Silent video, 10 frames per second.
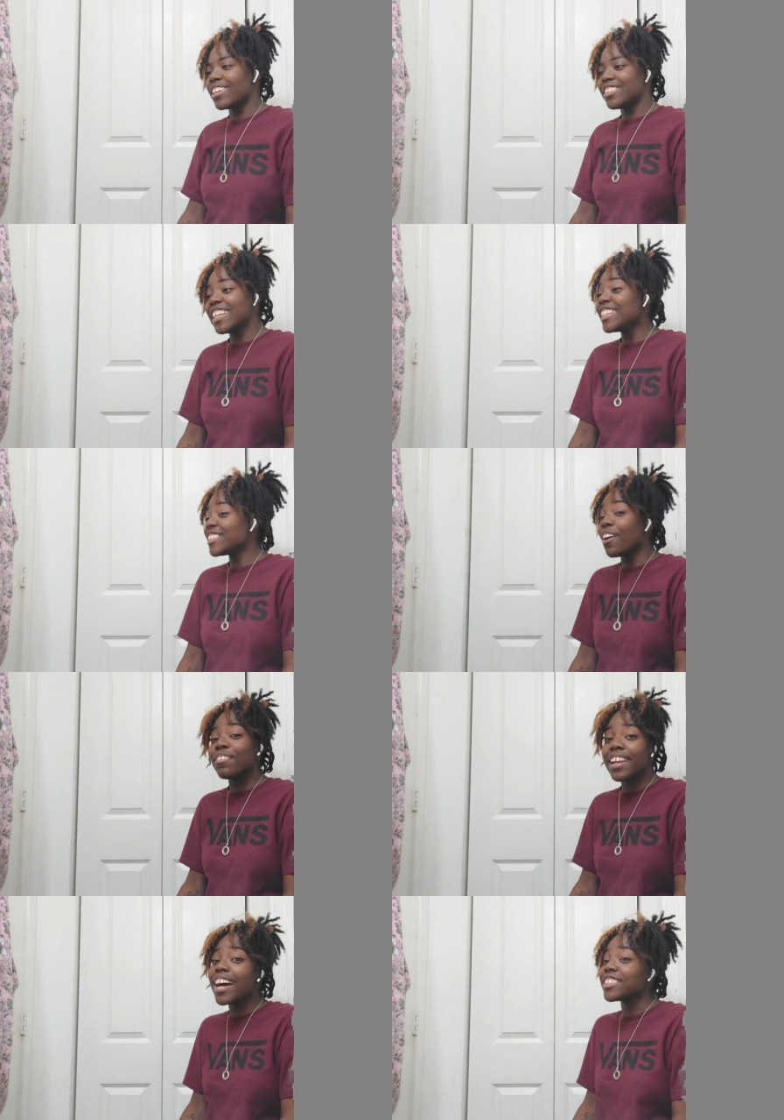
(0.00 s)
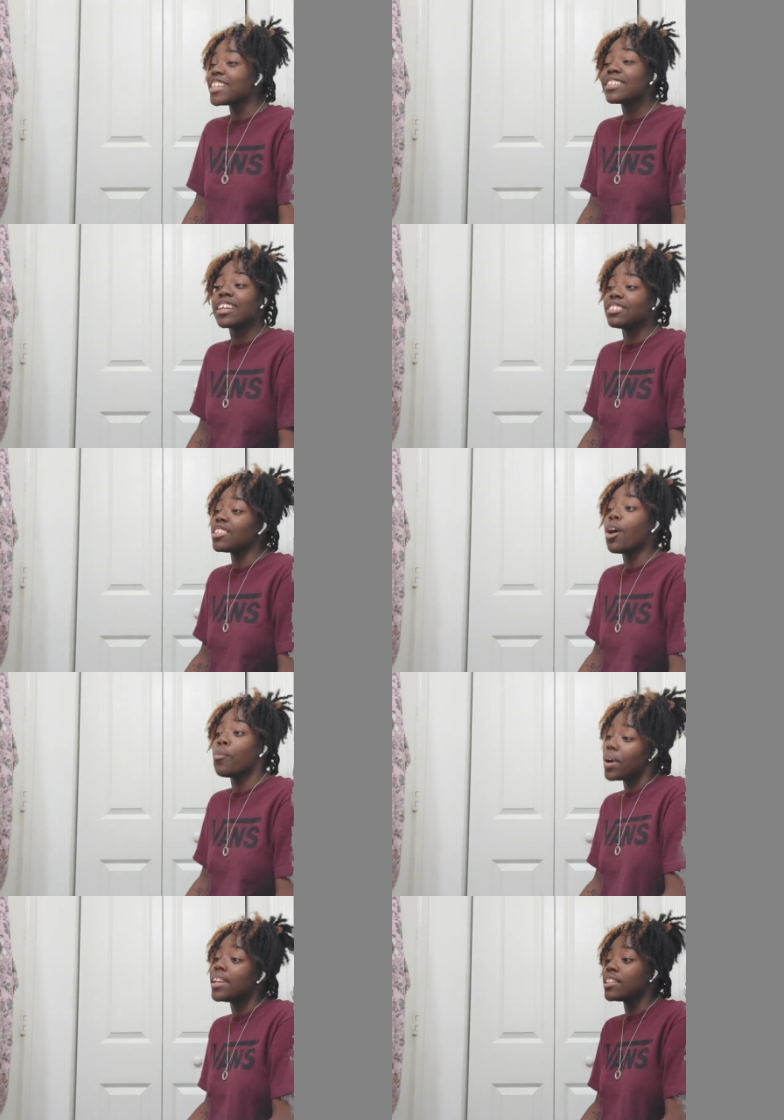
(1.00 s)
She's showing out. She said she gonna
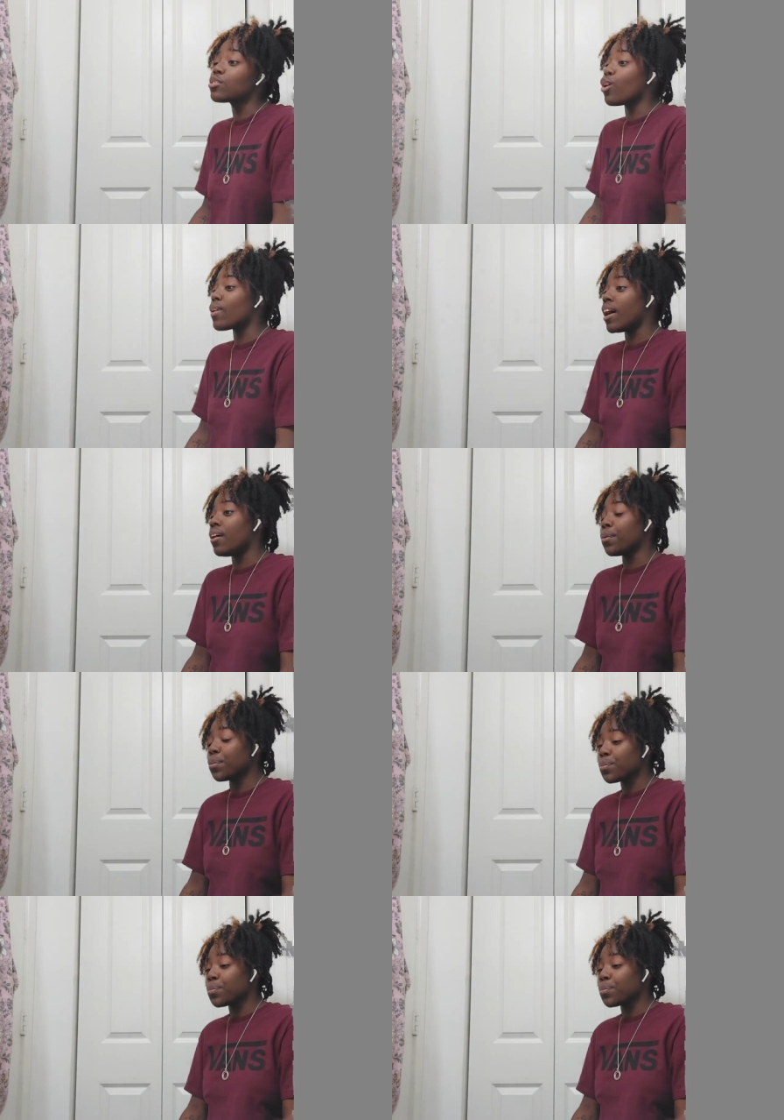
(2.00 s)
win this go round.